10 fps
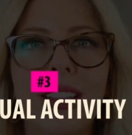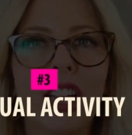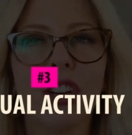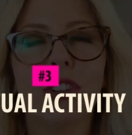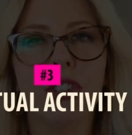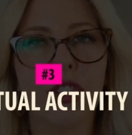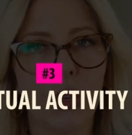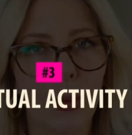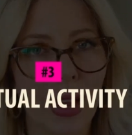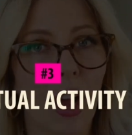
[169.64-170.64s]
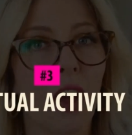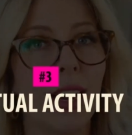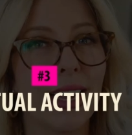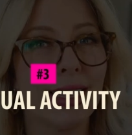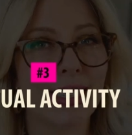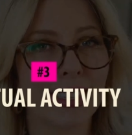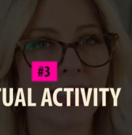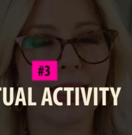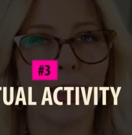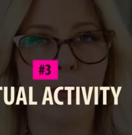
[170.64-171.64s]
it that you're doing on a
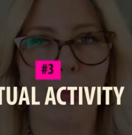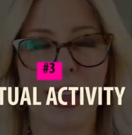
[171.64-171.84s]
consistent